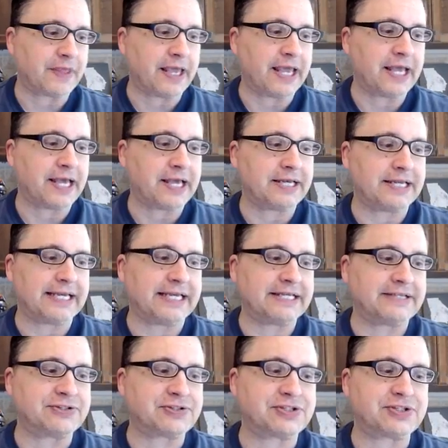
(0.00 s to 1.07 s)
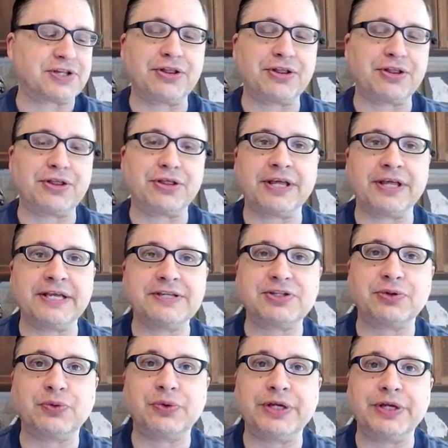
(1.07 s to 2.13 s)
and it's things that
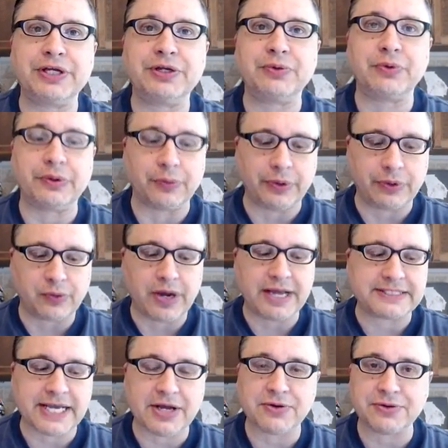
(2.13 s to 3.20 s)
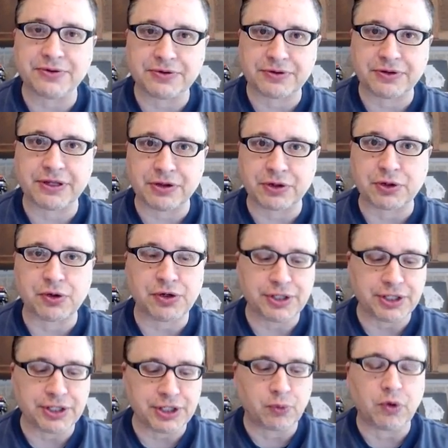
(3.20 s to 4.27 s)
we write down in the
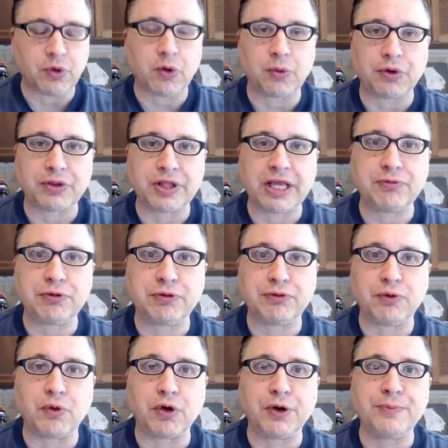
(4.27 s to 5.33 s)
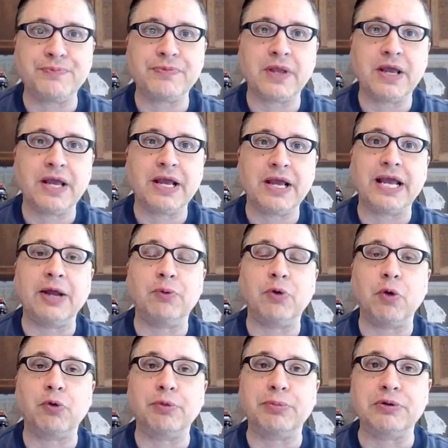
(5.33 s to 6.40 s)
current year what we're thankful for and what
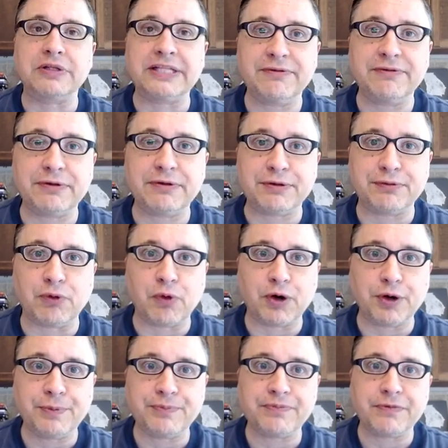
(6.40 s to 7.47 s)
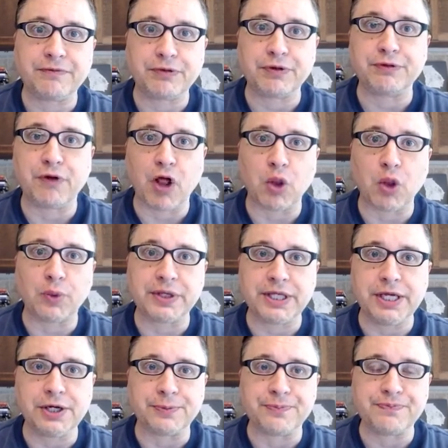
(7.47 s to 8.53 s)
we're believing for the following
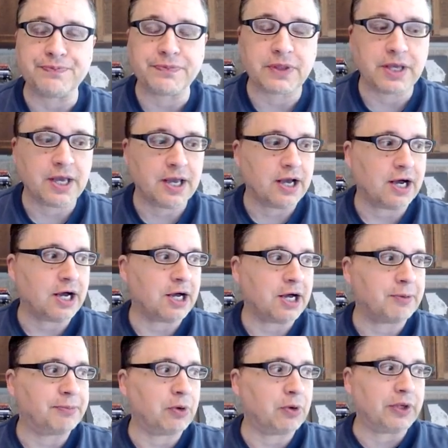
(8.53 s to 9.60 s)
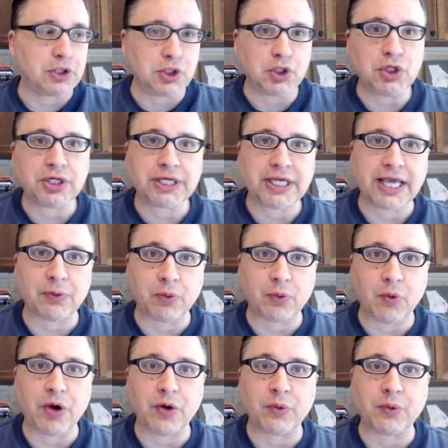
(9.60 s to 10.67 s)
year. But we look at
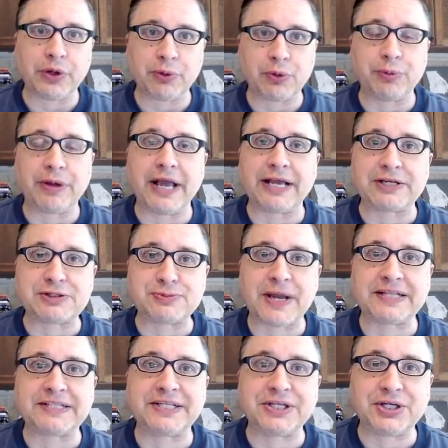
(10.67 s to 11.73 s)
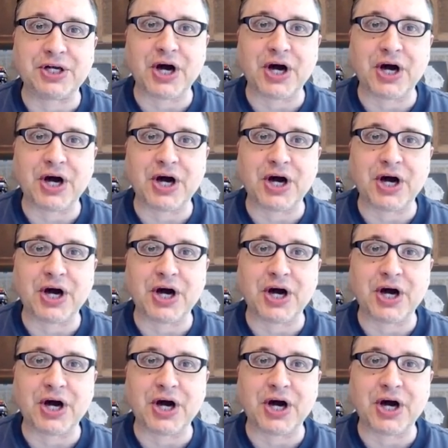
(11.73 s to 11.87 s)
what we were expecting